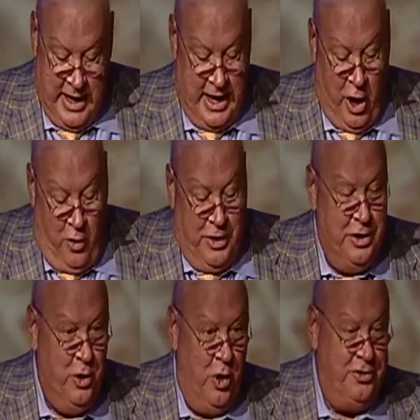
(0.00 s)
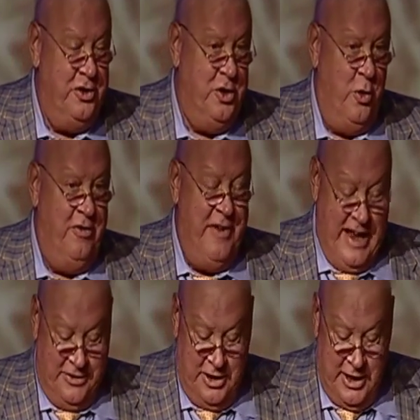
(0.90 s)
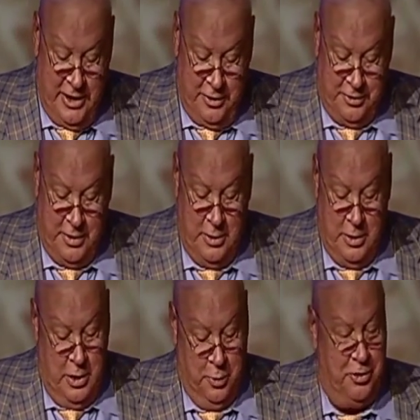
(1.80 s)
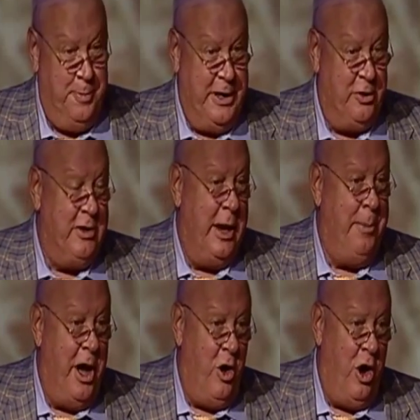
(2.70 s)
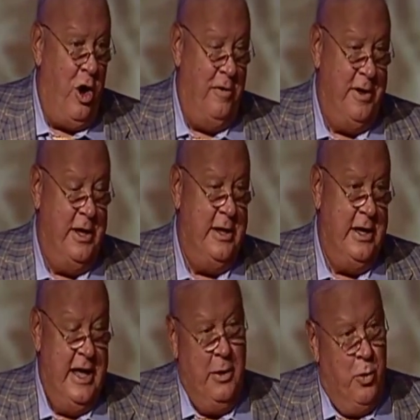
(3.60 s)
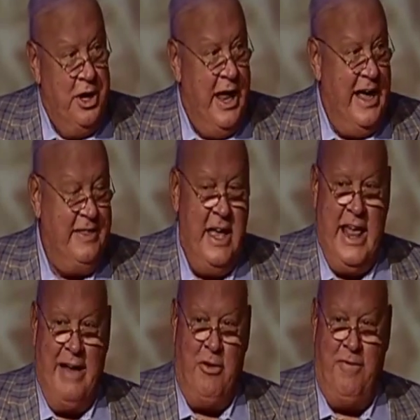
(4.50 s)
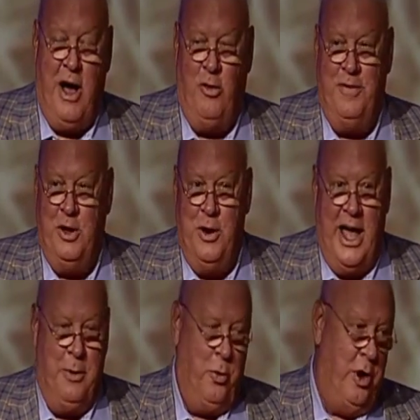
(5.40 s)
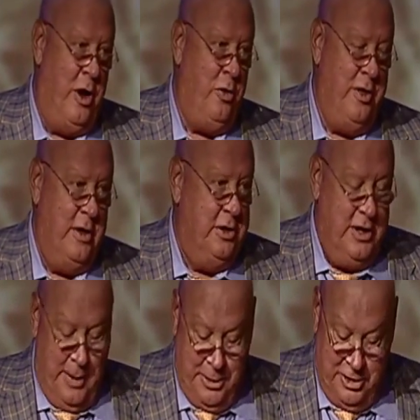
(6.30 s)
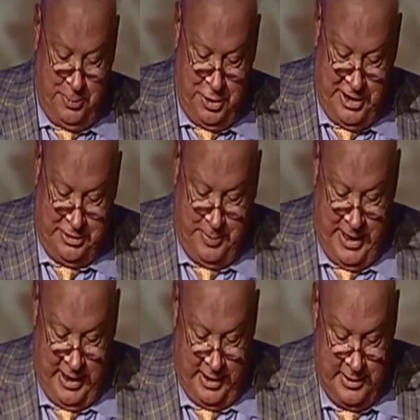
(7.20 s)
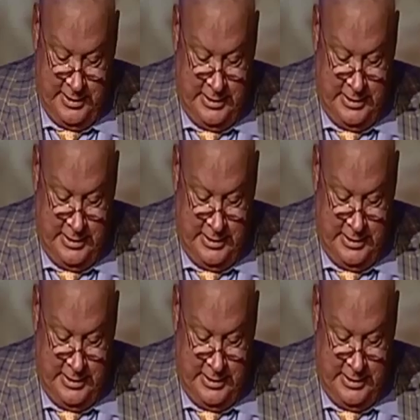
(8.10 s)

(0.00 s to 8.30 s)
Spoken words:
And all the adults enjoyed fancy dinners with speakers like Paul Harvey. And one night they'd have a vaudeville night where all the companies participated.